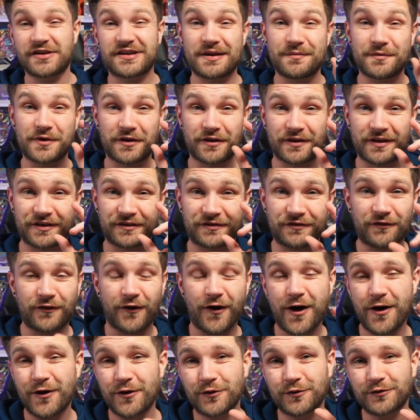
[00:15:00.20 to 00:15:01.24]
Then we've got those
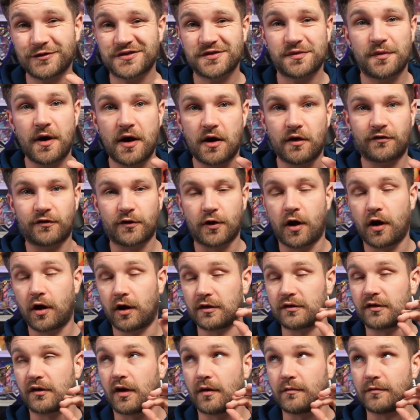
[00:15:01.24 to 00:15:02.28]
final 12
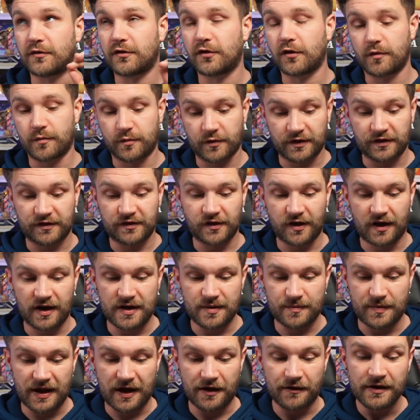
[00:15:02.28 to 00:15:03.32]
cards that I'm super excited
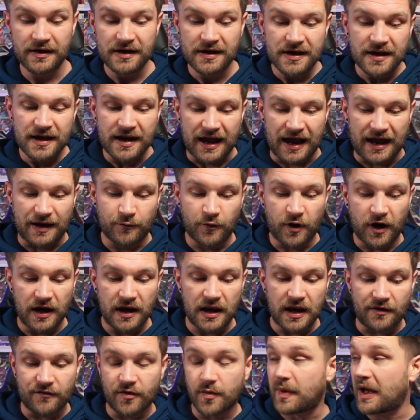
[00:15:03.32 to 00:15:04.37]
about. And what I
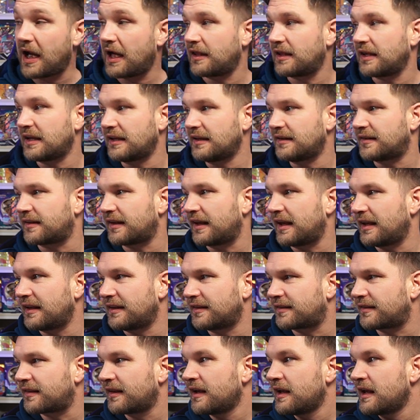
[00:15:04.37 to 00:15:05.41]
love about these
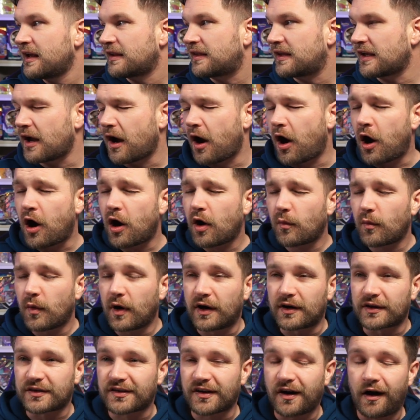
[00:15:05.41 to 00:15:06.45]
is the
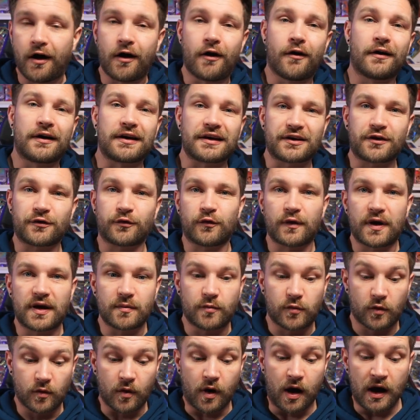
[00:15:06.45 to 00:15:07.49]
artworks are
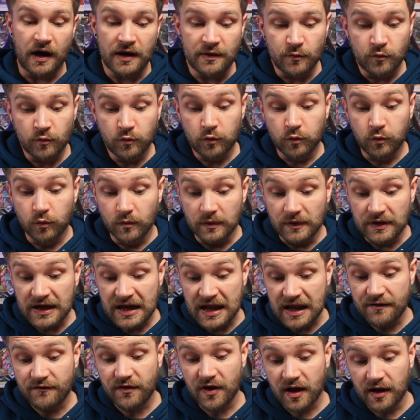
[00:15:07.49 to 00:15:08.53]
incredible. I
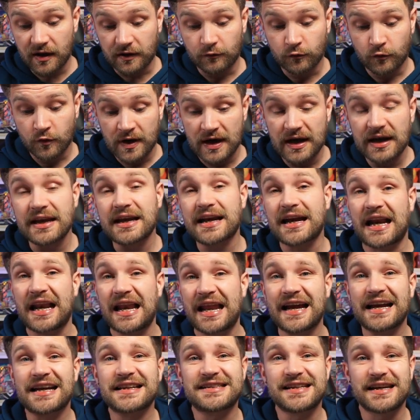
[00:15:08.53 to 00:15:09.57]
never really
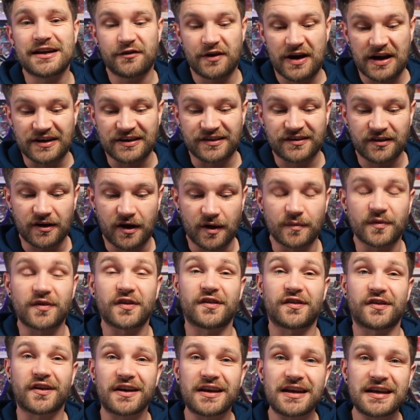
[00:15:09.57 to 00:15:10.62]
collected around this time, so
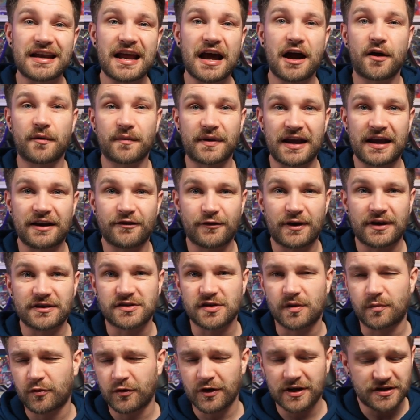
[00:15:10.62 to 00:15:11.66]
it's only now I'm getting around
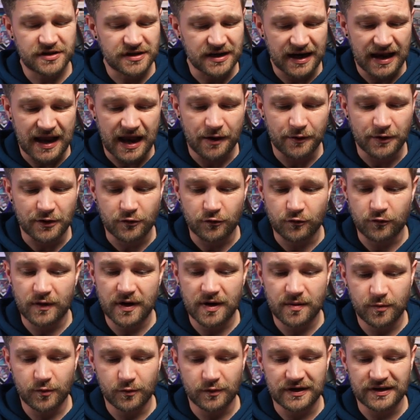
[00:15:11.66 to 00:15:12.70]
to appreciate how
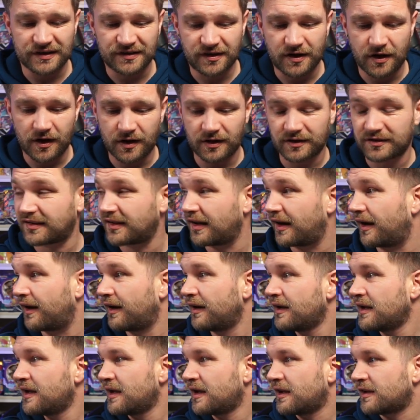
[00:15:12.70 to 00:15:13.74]
incredible these cards are.
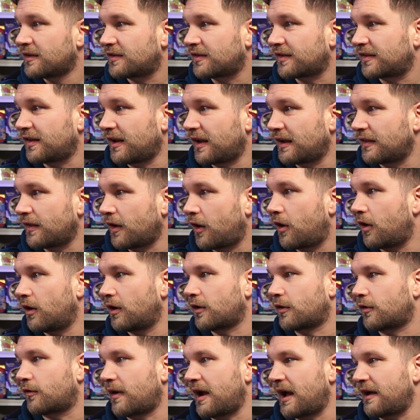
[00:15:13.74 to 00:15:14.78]
Just like the
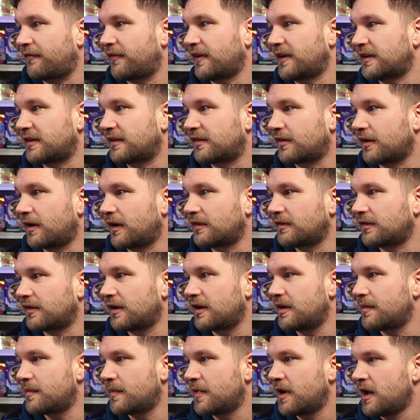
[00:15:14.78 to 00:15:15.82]
holographic designs on
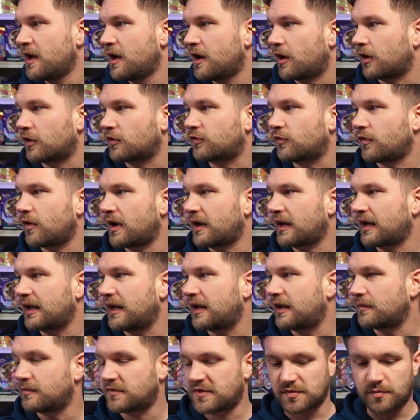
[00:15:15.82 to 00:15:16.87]
them. I'll try and get
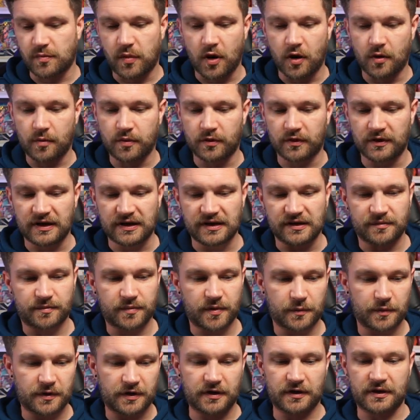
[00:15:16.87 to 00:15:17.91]
them to pop on these, but
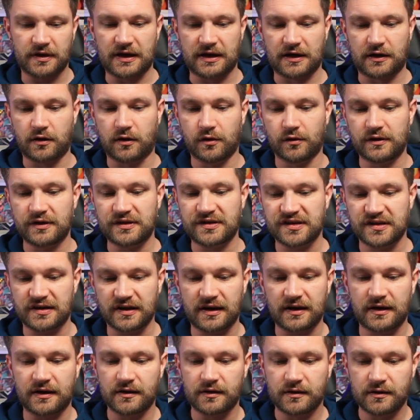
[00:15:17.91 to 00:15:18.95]
we got that
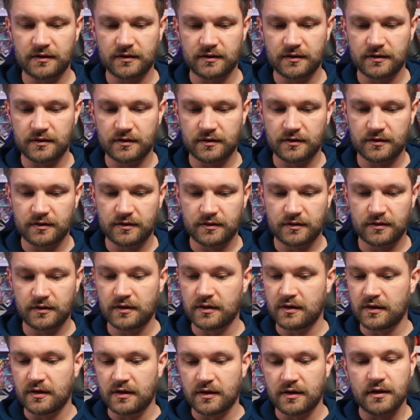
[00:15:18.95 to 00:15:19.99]
Cloister.
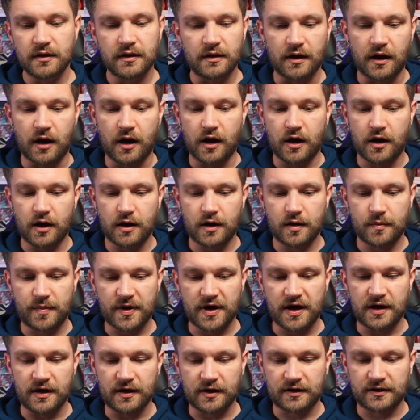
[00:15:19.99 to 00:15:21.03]

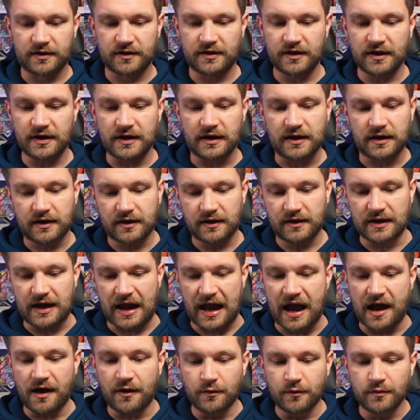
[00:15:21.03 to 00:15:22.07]
But
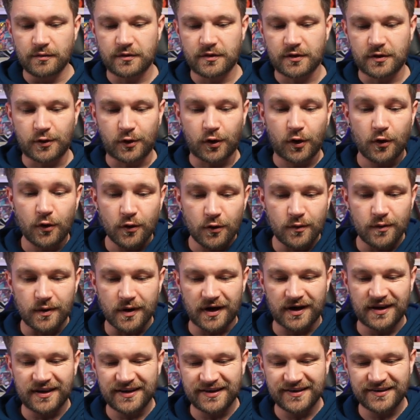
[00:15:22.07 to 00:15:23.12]
how cool
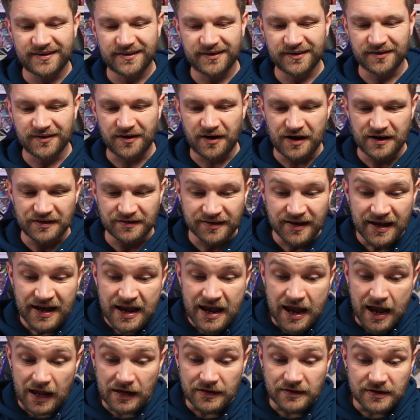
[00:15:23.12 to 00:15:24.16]
are these designs?
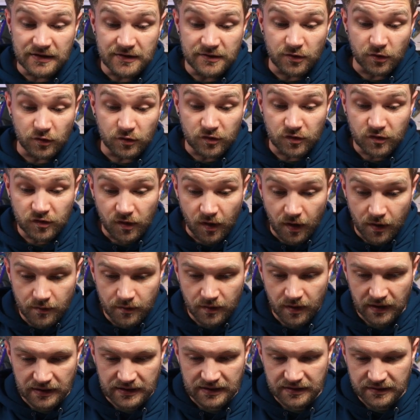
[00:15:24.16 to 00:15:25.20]
And these are so,
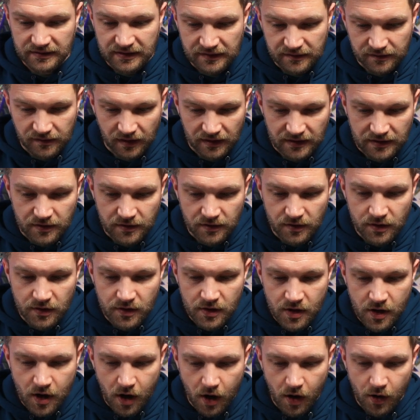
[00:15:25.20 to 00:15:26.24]
like, there's like
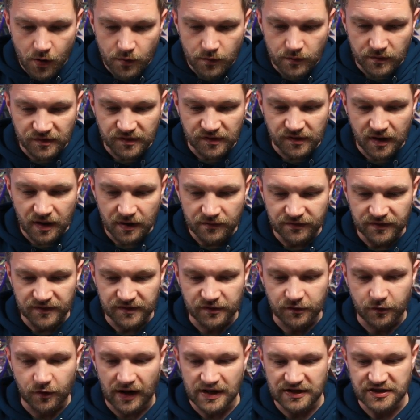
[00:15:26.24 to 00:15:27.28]
no surface
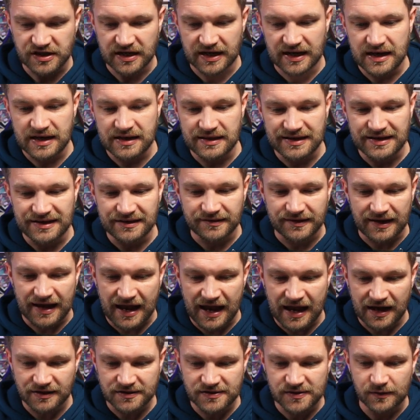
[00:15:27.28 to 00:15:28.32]
scratching in these
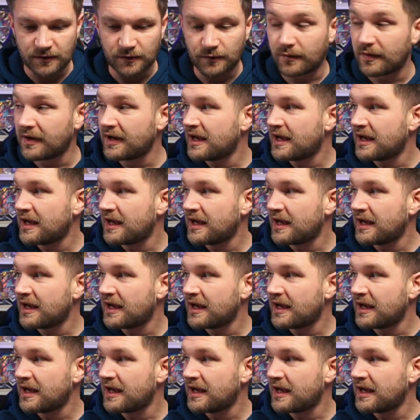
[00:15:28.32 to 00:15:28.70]
at all.